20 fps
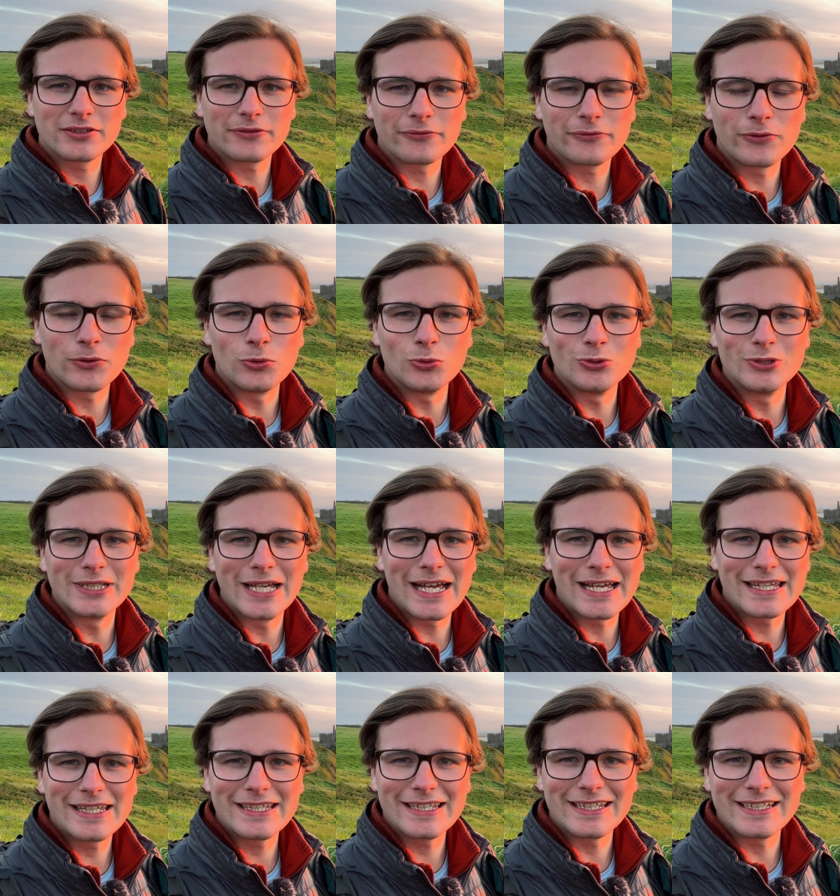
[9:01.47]
full
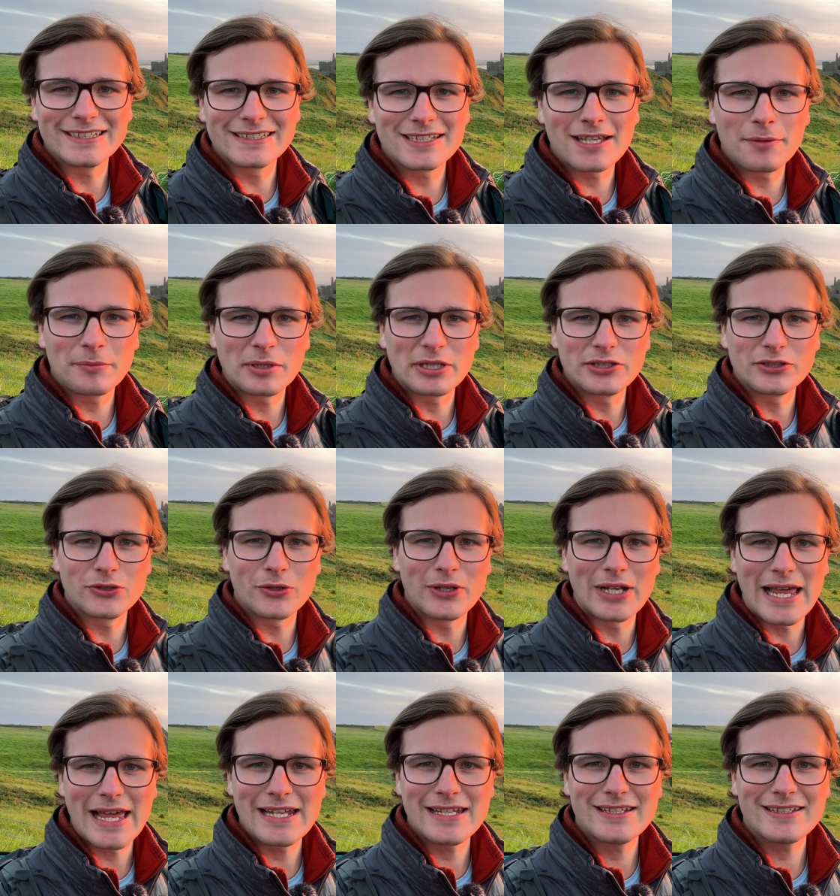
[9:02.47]
day is coming to an
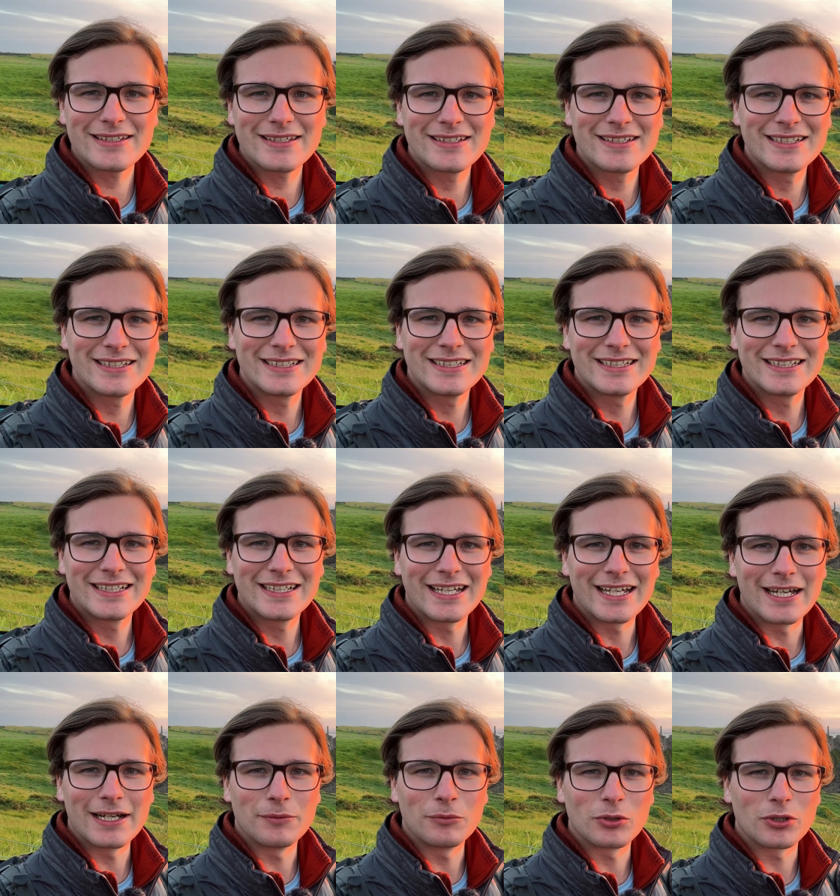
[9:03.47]
end,
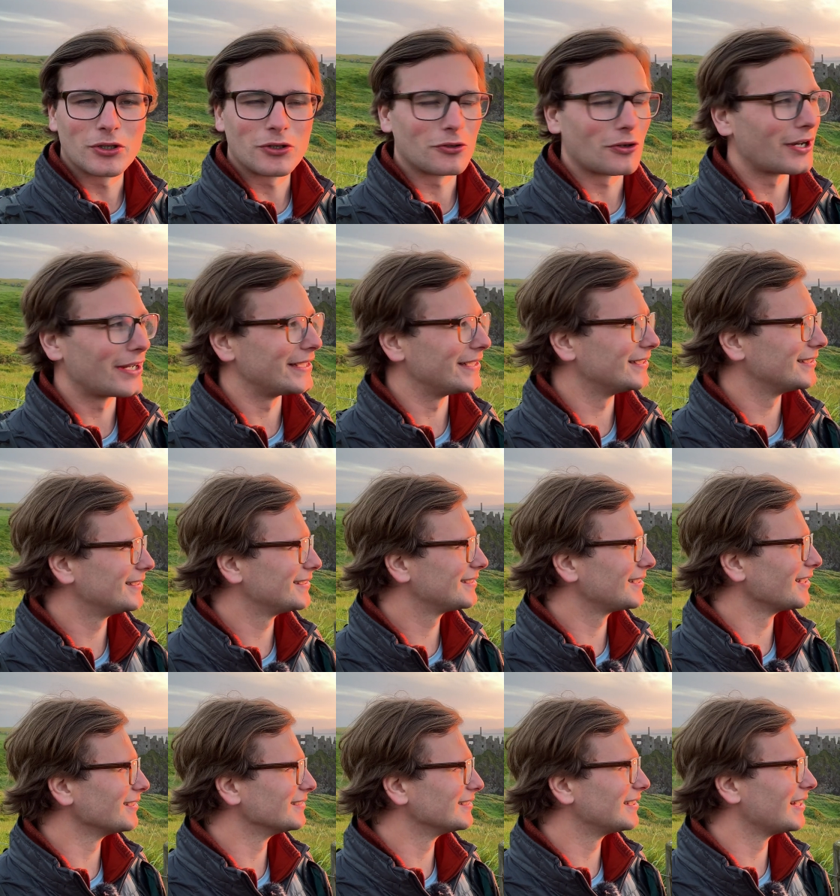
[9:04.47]
and what a great
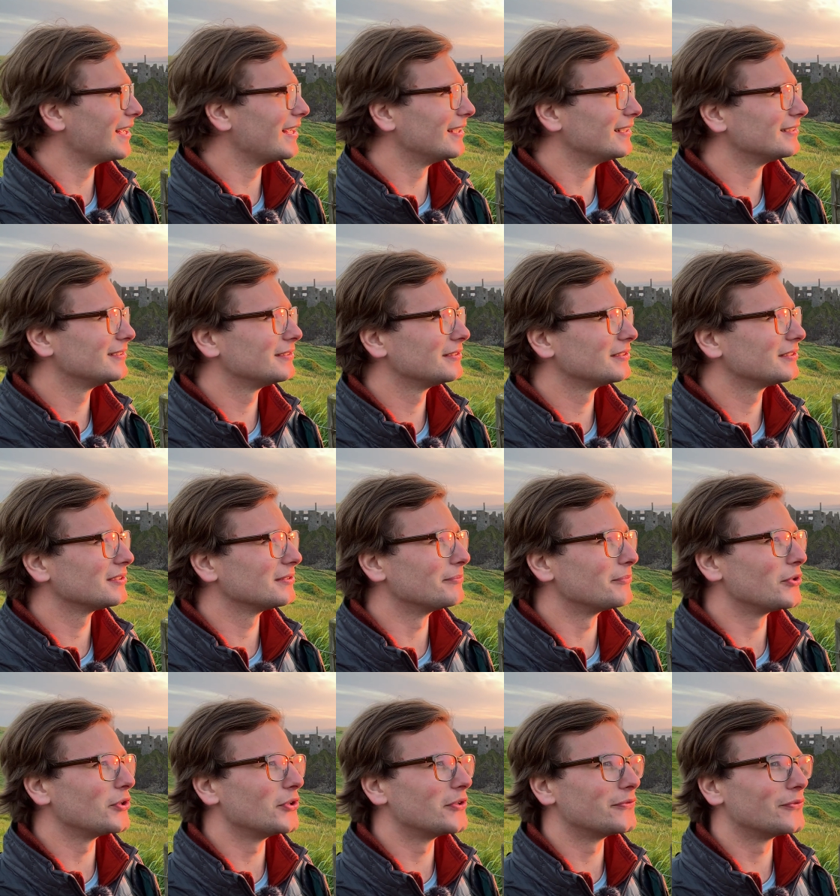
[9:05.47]
sunset, some
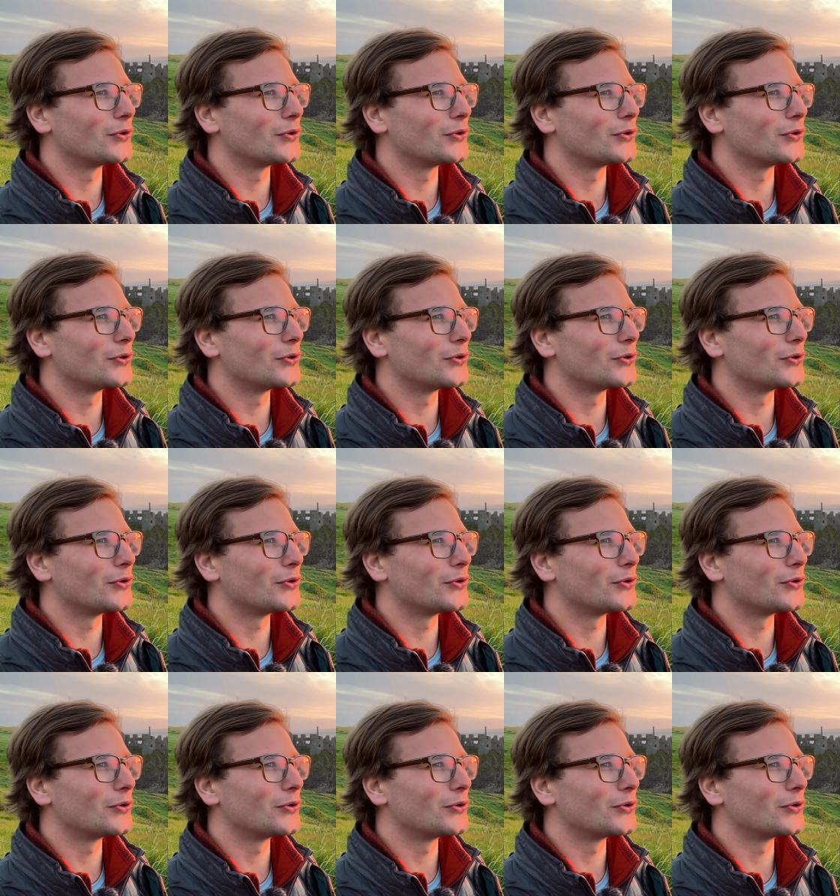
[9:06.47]
beautiful